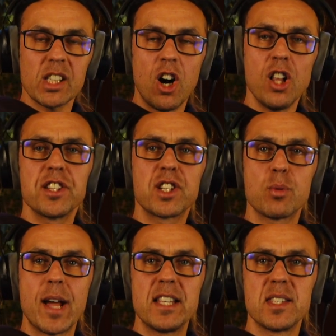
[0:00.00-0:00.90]
all the
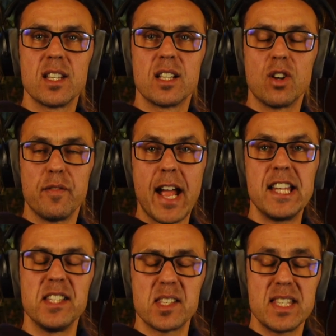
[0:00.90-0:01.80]
transient of
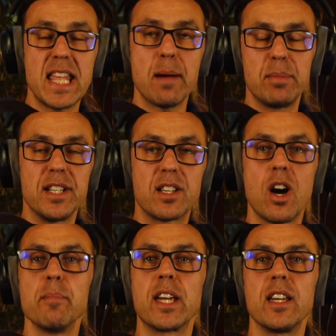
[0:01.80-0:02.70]
any snare bleed
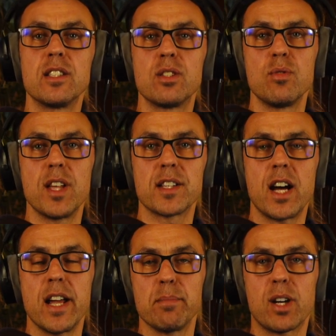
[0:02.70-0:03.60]
coming into that
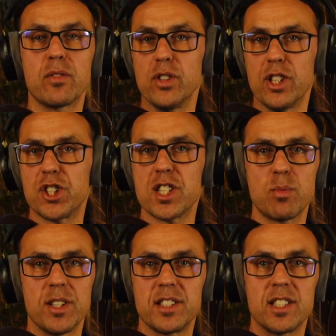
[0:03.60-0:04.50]
hi-hat microphone. I just
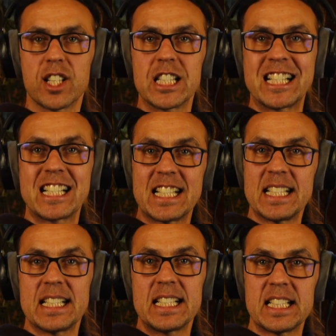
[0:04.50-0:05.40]
wanted the
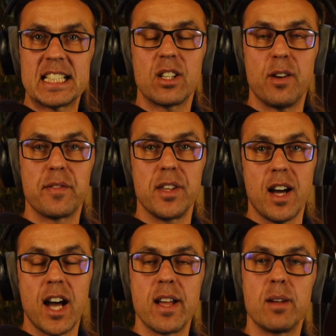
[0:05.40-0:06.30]
of the
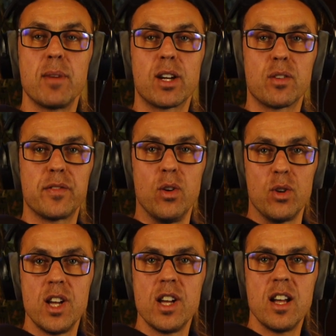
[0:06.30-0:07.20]
hi-hat microphone
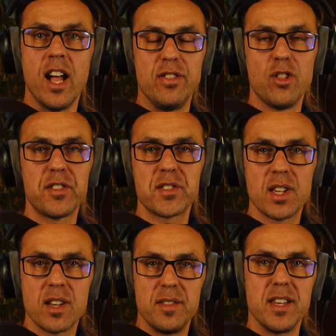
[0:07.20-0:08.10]
and not
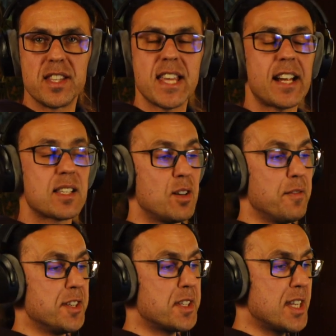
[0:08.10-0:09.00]
the attacks
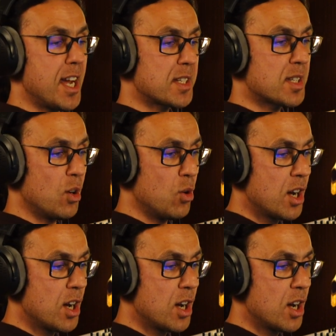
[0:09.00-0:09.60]
of the snare. So